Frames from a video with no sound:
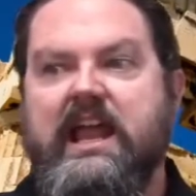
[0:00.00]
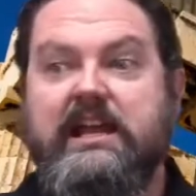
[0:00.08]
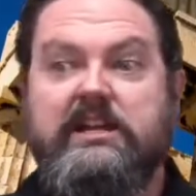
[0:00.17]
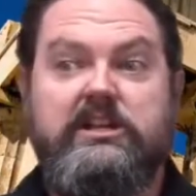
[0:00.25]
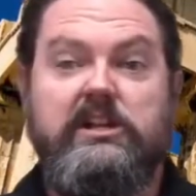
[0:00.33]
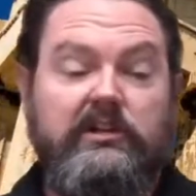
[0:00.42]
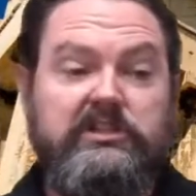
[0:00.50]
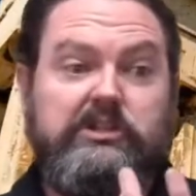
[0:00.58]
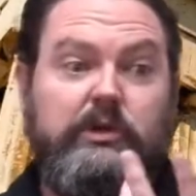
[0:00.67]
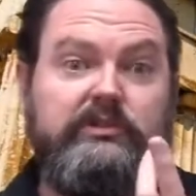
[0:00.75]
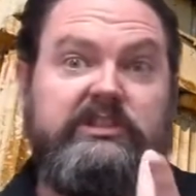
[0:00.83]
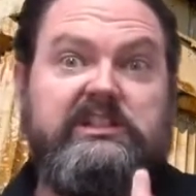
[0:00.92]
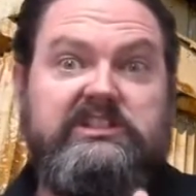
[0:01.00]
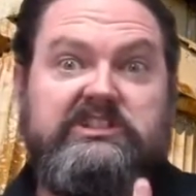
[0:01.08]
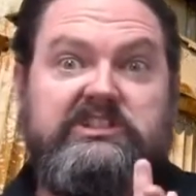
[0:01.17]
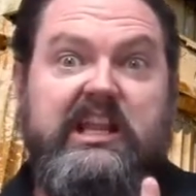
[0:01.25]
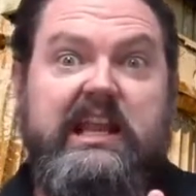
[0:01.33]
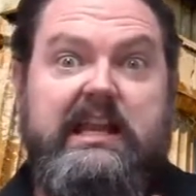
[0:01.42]
and he, he just goes
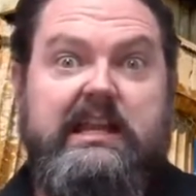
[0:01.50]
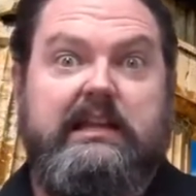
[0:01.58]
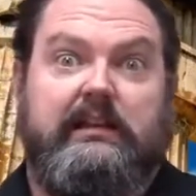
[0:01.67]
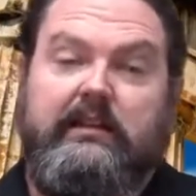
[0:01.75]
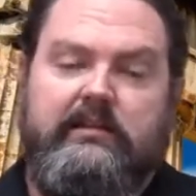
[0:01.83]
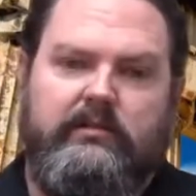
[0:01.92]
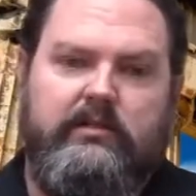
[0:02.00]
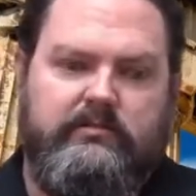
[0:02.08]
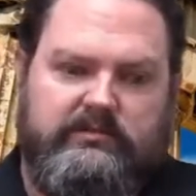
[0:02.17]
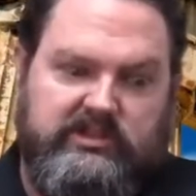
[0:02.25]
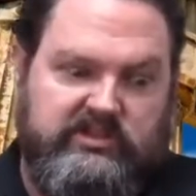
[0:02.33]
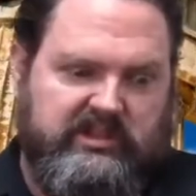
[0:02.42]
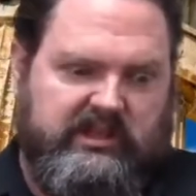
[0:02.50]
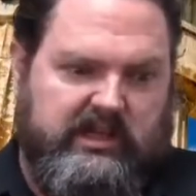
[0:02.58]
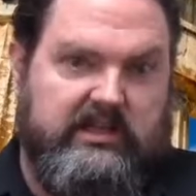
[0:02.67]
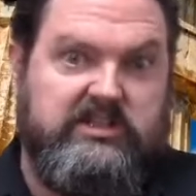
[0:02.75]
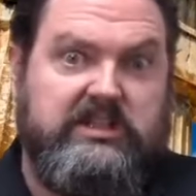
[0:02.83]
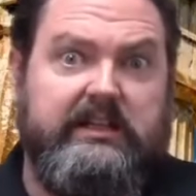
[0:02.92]
insane. They oh, this
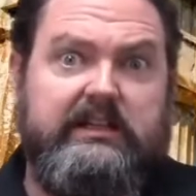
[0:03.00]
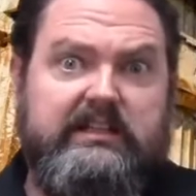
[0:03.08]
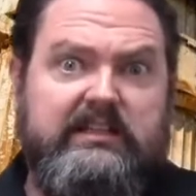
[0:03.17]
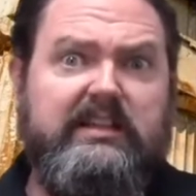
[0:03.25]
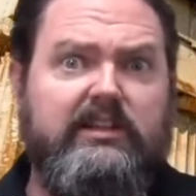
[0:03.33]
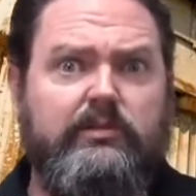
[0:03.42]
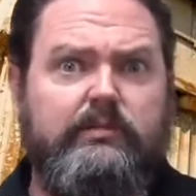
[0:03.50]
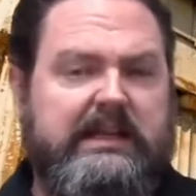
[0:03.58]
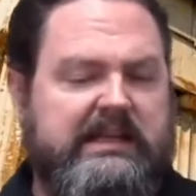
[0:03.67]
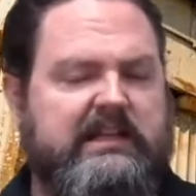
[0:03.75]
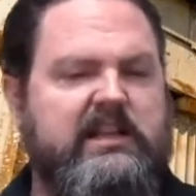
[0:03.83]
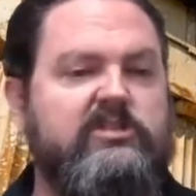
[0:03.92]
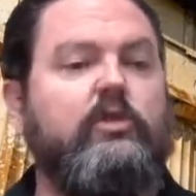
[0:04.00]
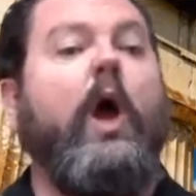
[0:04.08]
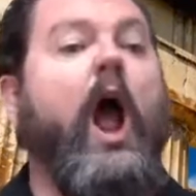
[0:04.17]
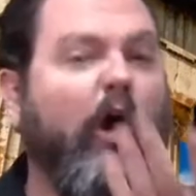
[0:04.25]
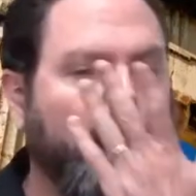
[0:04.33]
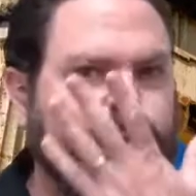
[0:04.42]
kid's going to kill me. And, and so,
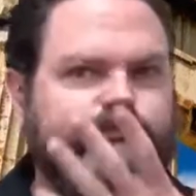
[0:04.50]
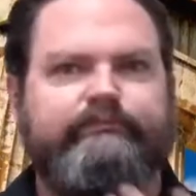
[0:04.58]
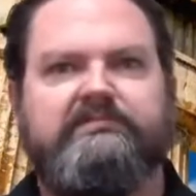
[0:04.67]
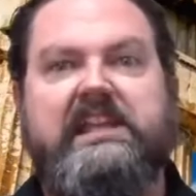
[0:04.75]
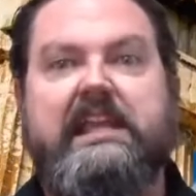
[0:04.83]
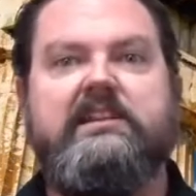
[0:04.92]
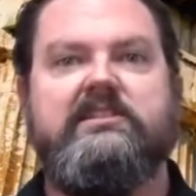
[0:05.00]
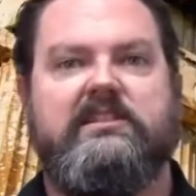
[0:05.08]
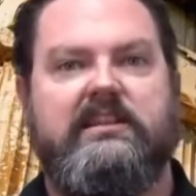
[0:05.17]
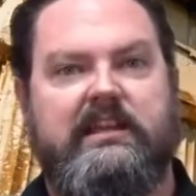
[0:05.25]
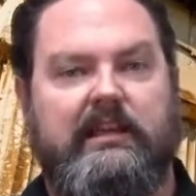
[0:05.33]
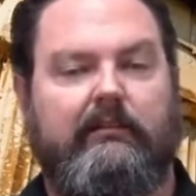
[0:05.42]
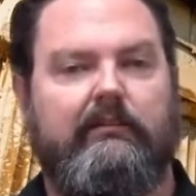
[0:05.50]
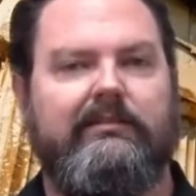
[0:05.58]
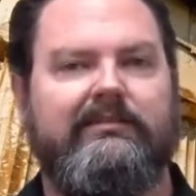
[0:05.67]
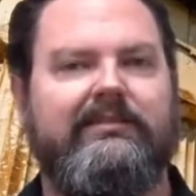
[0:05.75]
oh, eats the kid.